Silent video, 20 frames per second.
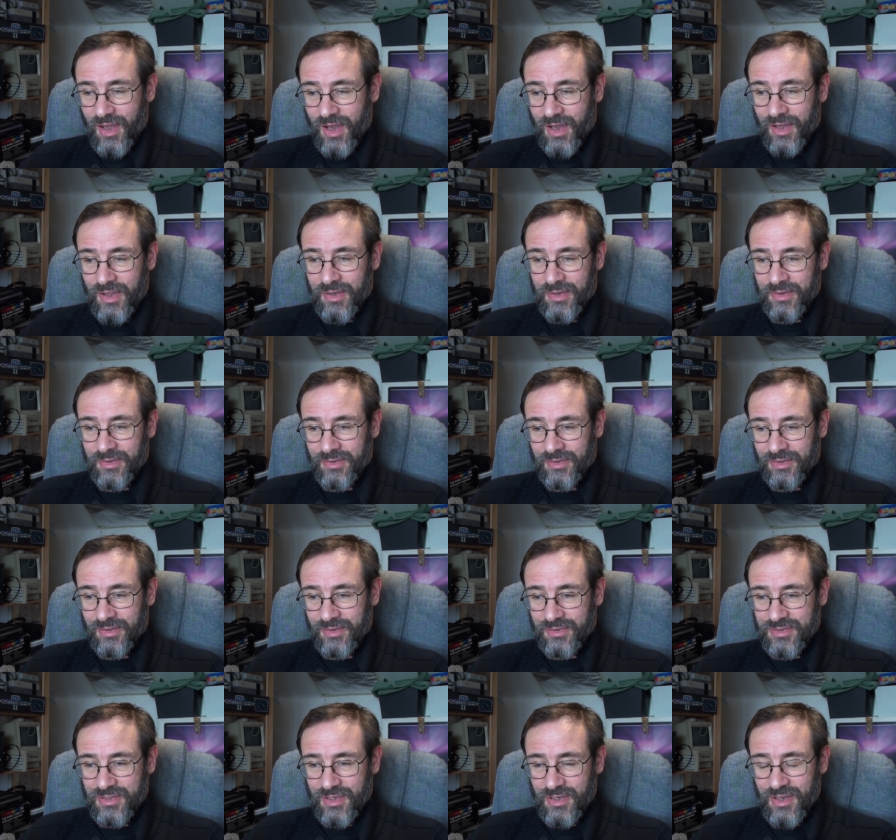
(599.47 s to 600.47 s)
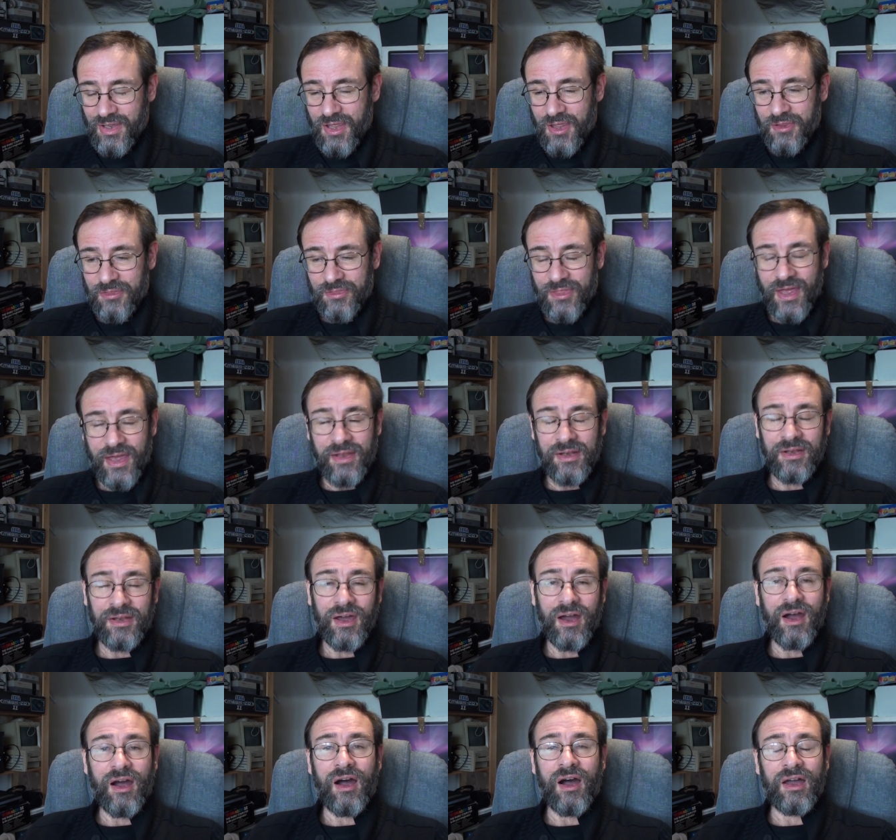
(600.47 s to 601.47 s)
and
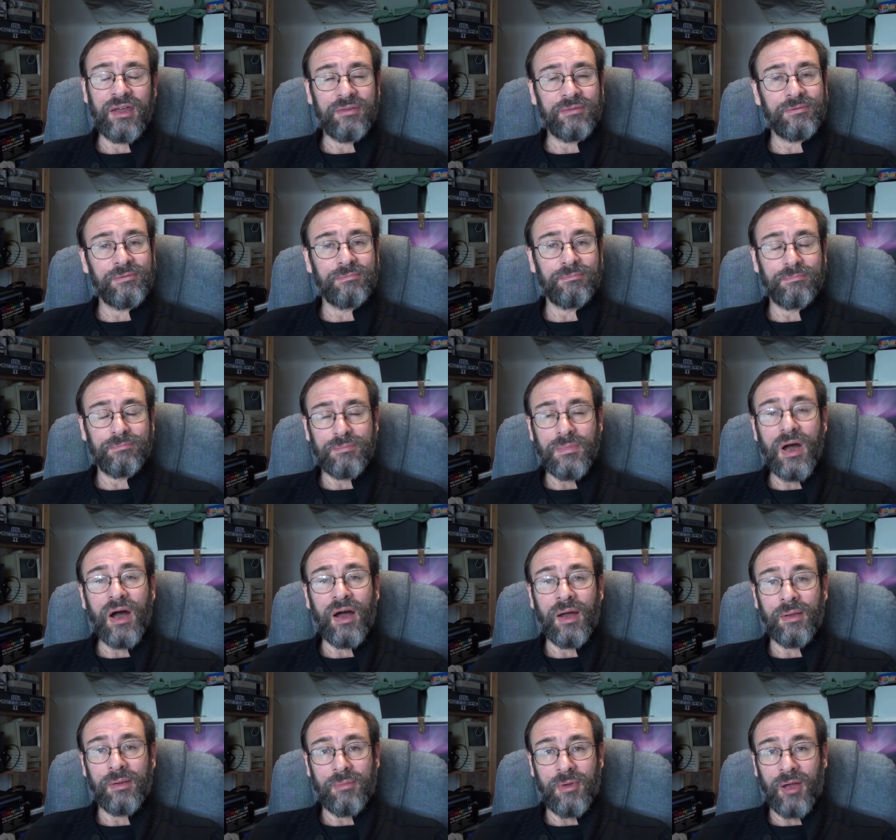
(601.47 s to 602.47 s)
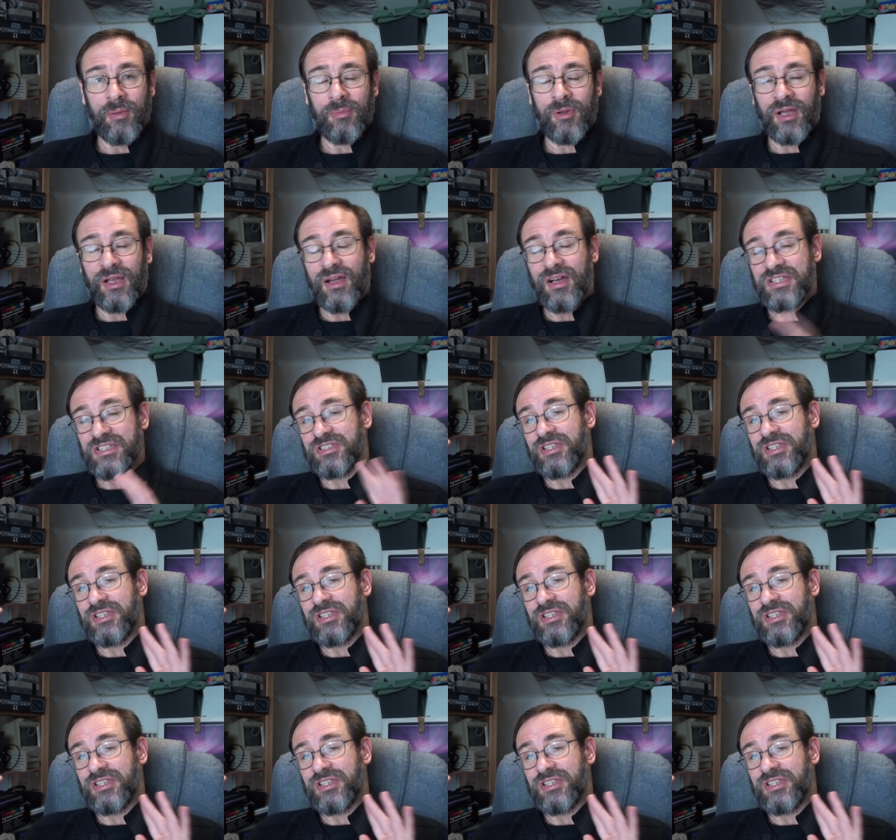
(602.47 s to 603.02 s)
then I'm like, I